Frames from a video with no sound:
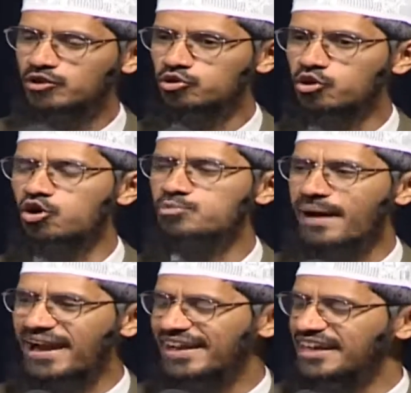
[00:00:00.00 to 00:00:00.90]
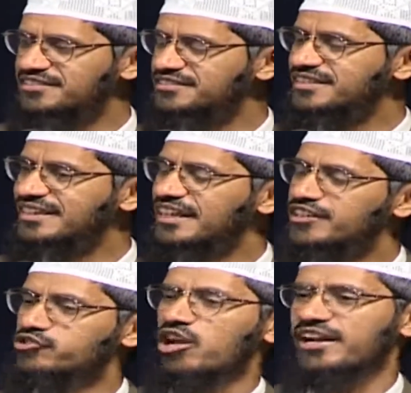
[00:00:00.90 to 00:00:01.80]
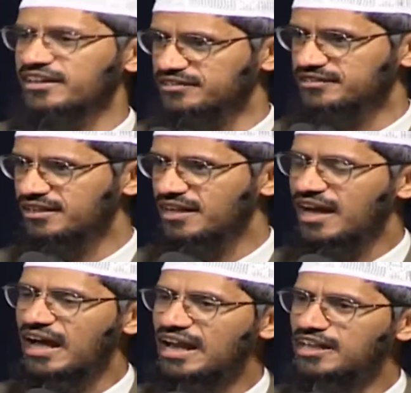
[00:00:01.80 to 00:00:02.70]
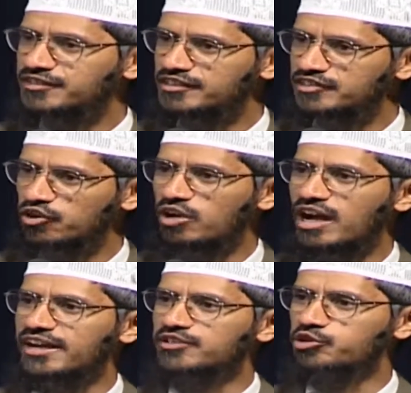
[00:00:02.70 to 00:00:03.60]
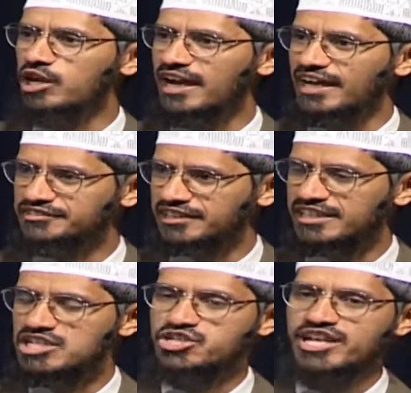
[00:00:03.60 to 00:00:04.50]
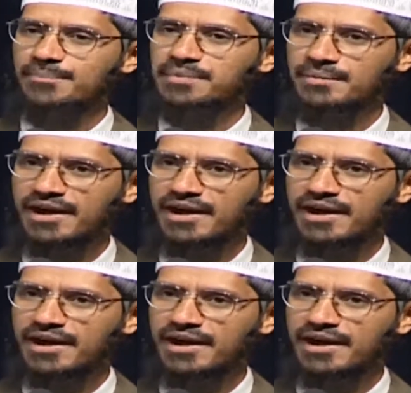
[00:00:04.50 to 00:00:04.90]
to go to paradise, is tolerance. Allah says in the Quran in Surah Al-Asr, chapter number